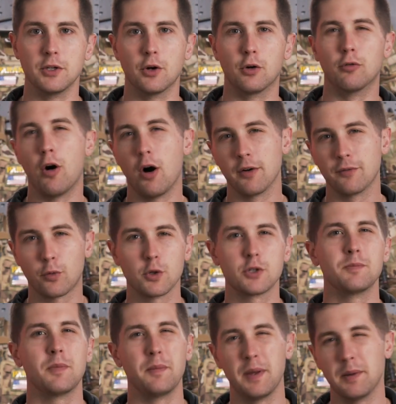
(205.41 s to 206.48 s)
Law
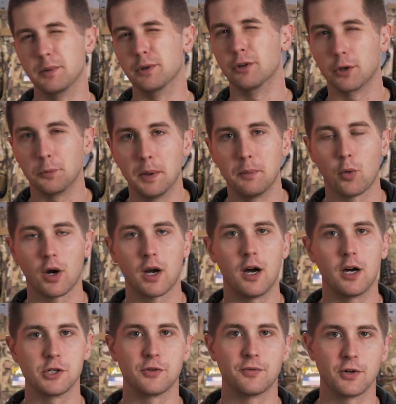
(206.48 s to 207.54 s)
enforcement may be a little bit more
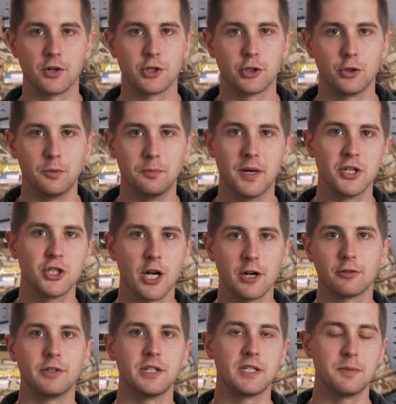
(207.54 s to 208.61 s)
controversial, but
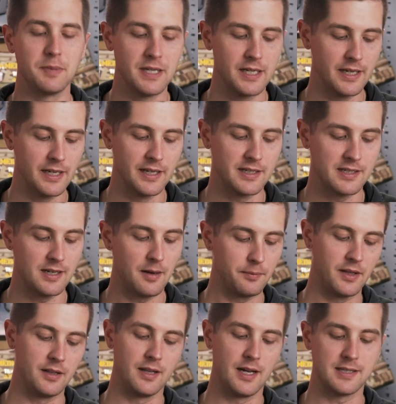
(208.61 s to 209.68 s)
generally speaking, it's
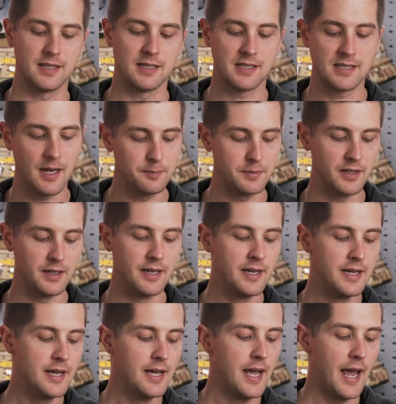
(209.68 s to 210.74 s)
something that's accepted
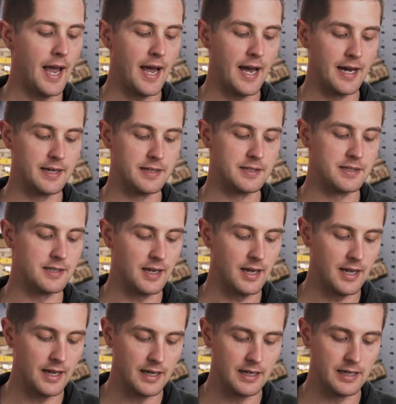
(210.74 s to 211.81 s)
as
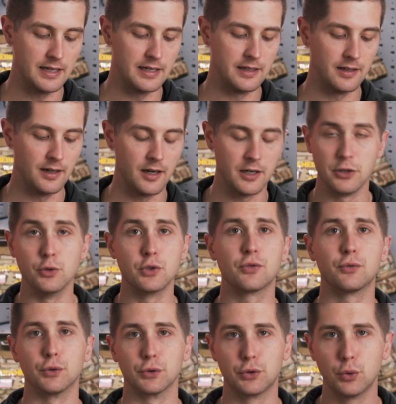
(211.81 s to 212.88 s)
a
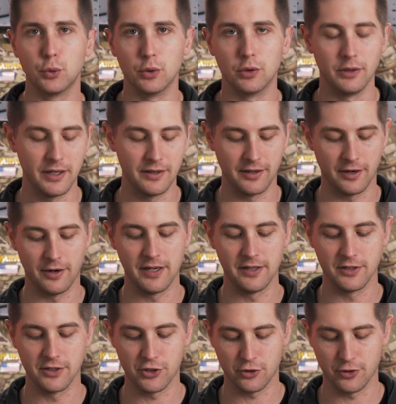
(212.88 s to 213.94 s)
useful tool in their
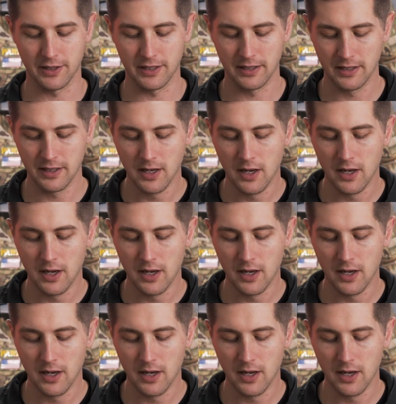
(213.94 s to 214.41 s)
industry.